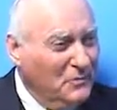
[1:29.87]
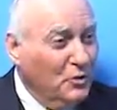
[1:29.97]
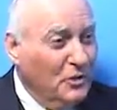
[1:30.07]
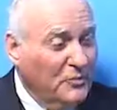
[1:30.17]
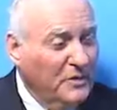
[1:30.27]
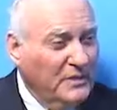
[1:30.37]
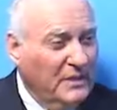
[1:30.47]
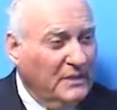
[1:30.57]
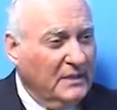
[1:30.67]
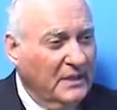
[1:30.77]
too much
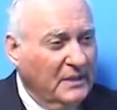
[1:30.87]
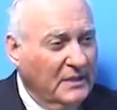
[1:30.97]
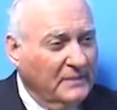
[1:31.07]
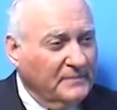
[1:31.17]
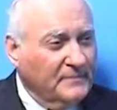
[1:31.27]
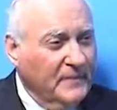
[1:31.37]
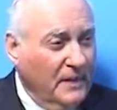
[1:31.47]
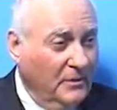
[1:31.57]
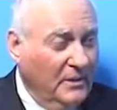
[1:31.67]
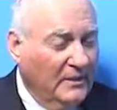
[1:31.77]
PCSK9
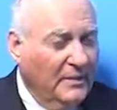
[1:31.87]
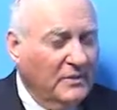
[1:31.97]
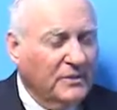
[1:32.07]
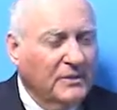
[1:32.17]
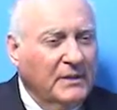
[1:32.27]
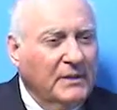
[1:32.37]
in the population.